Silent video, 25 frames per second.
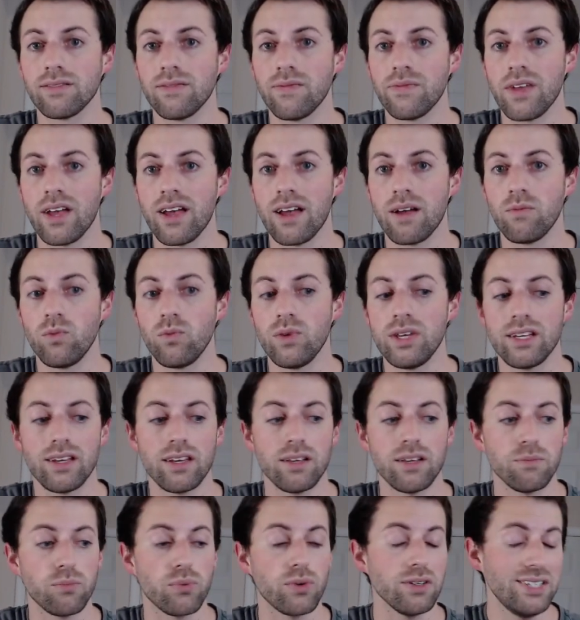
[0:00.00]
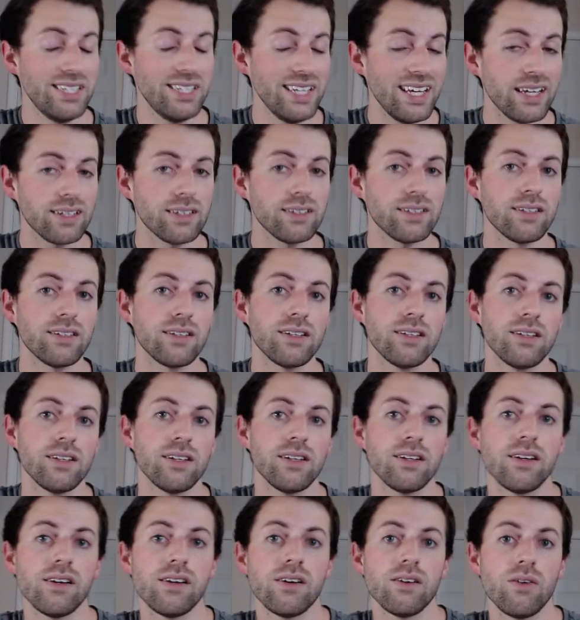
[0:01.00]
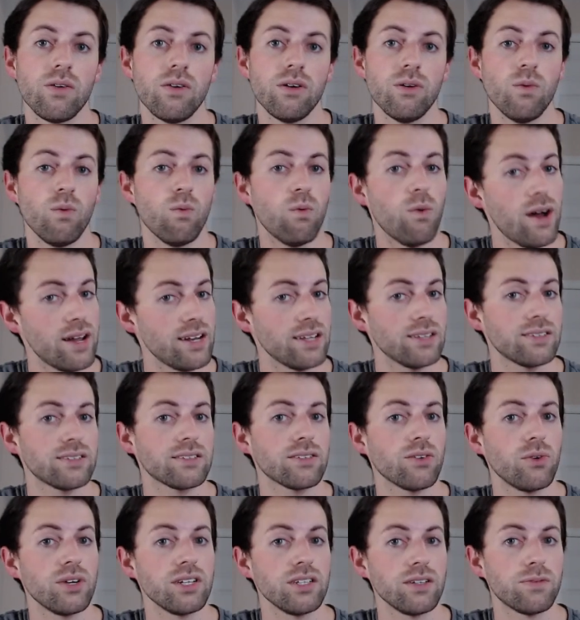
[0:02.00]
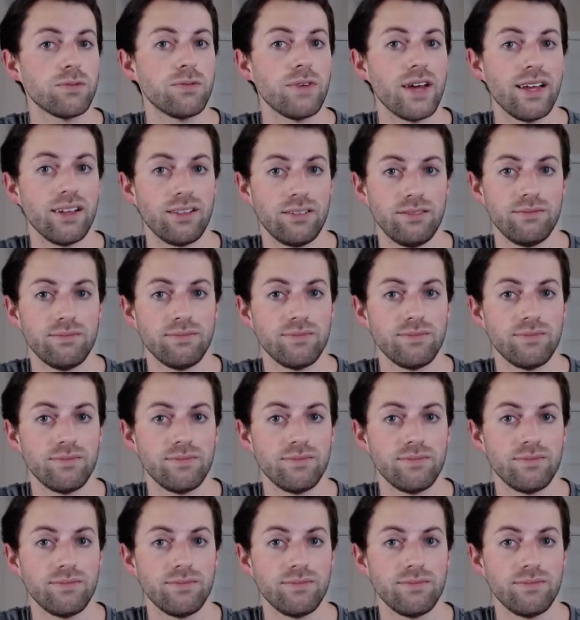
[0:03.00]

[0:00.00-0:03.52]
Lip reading: and we can predict when it's going to fail.